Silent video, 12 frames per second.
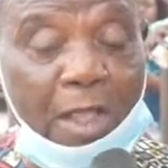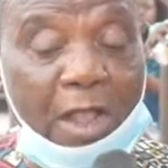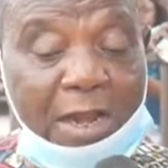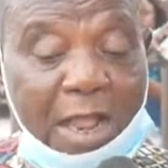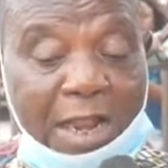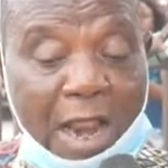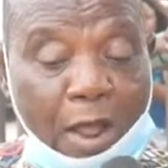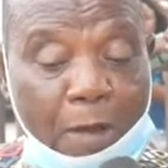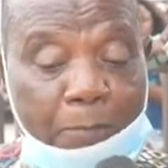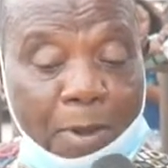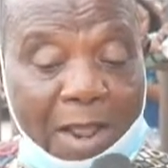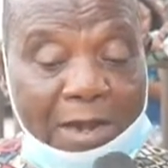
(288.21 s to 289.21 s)
They are now
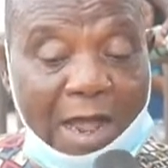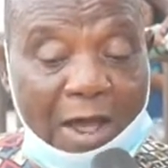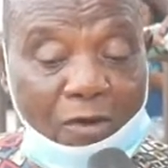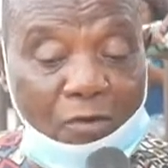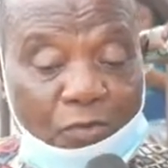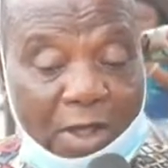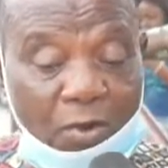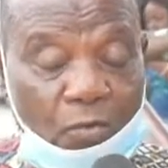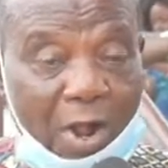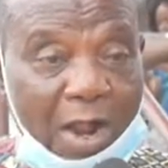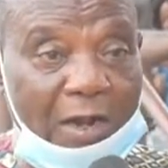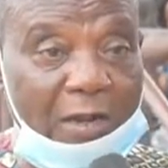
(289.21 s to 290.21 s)
playing their role very
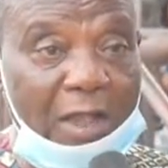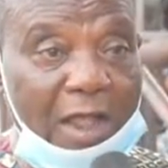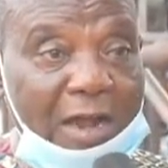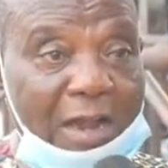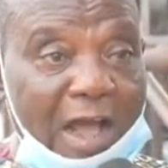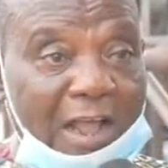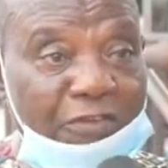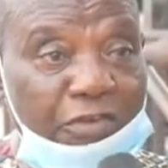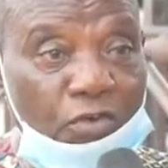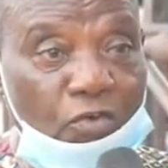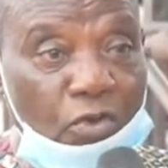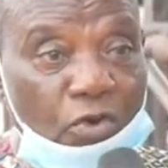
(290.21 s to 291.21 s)
well. They are giving
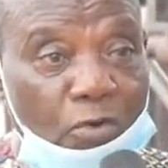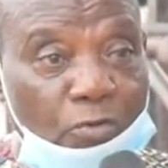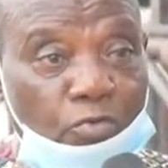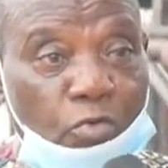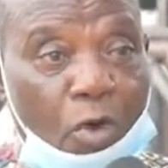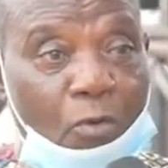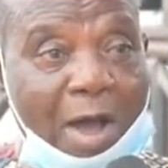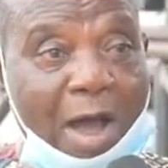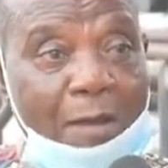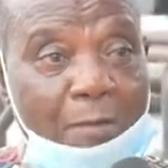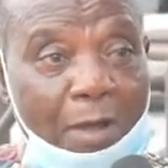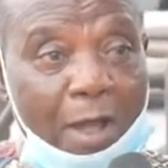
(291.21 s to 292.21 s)
room to
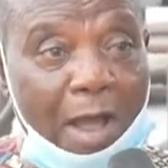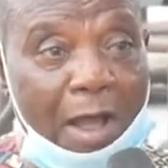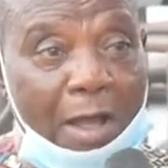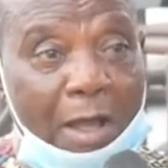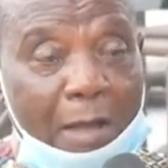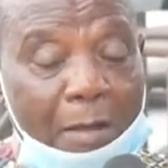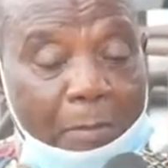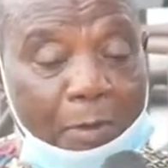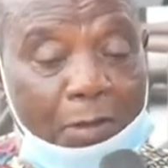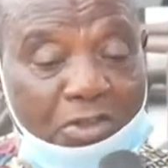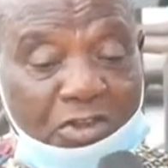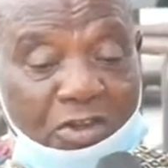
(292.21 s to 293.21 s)
one
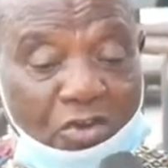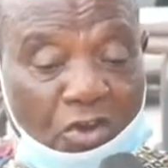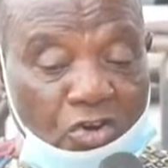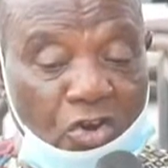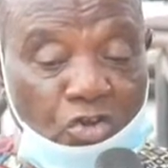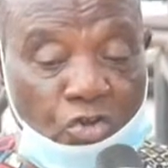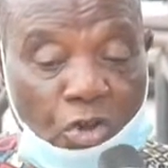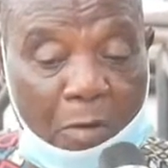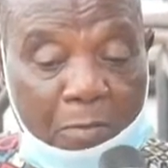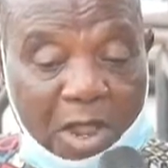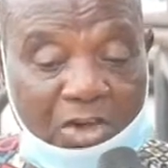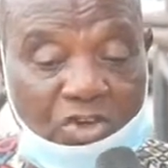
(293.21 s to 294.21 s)
section of the country to
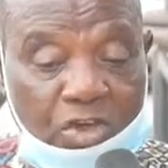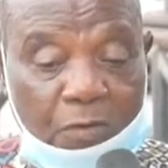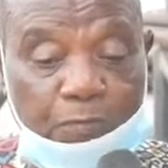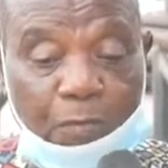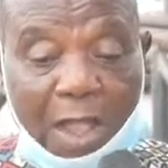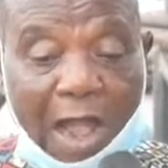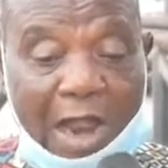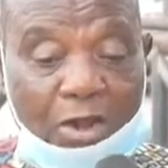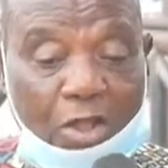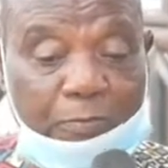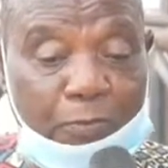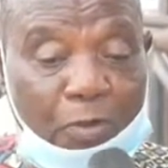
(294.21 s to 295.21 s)
dominate. And
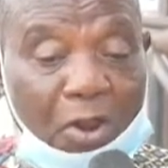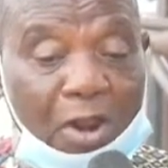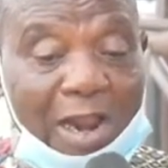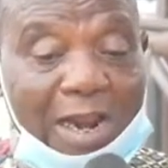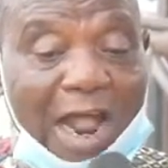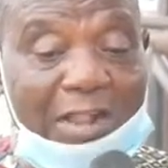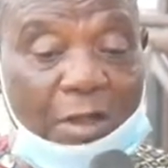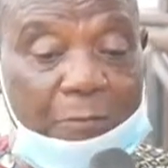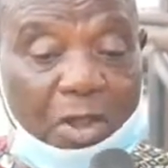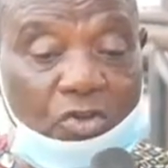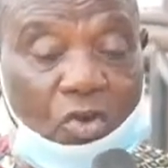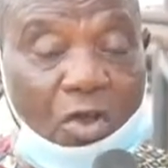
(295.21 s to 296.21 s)
those people, that
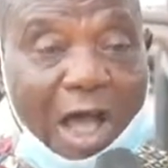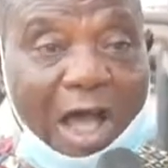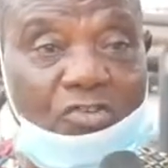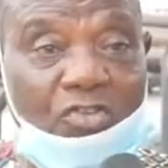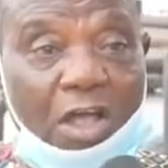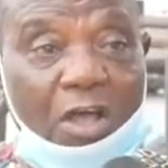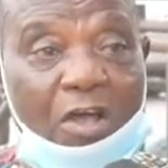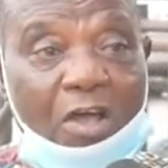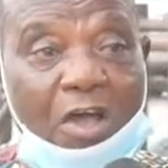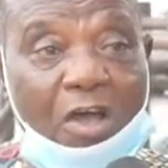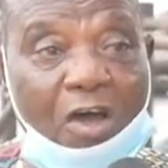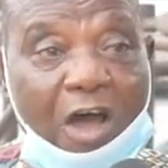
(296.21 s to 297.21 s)
domination has
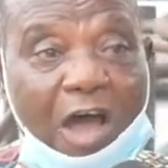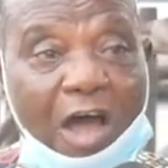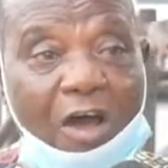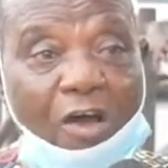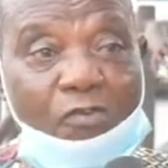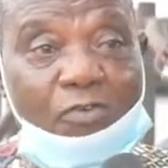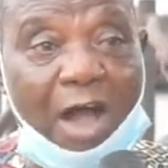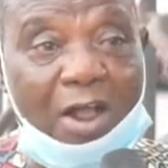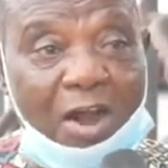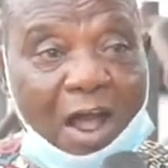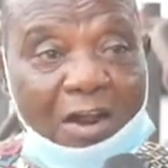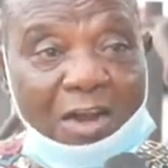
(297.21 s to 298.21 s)

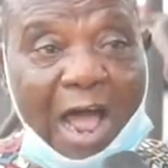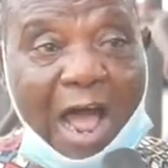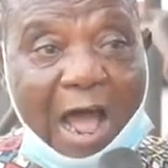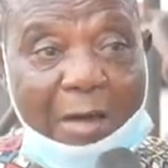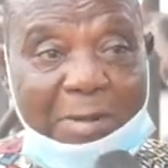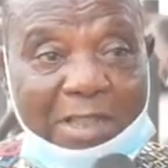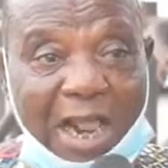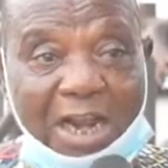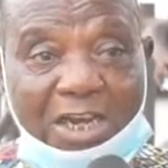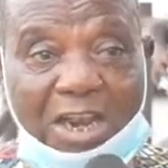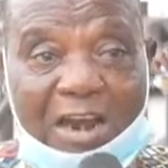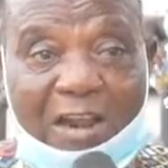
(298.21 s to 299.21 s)
overcrowned their
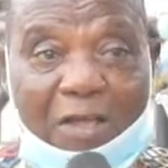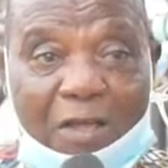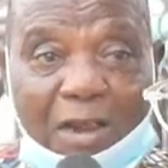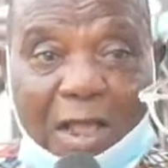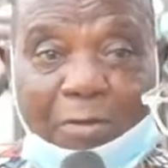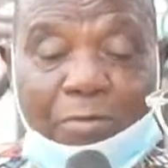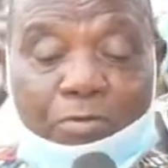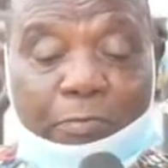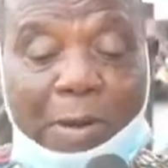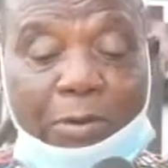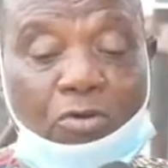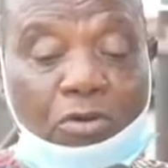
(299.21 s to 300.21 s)
mentality that they would be
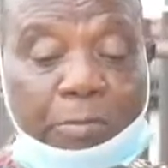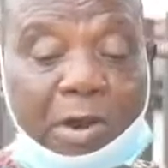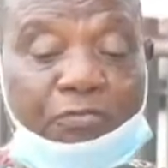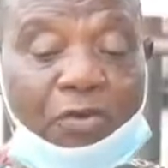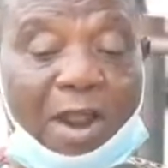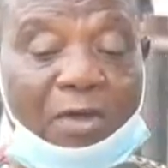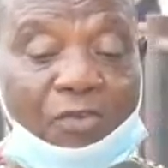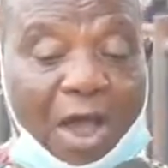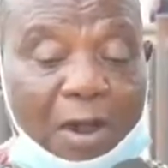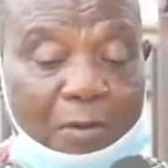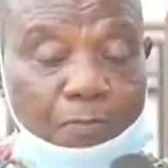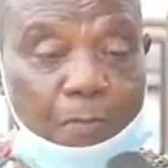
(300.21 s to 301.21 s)
able to dominate forever.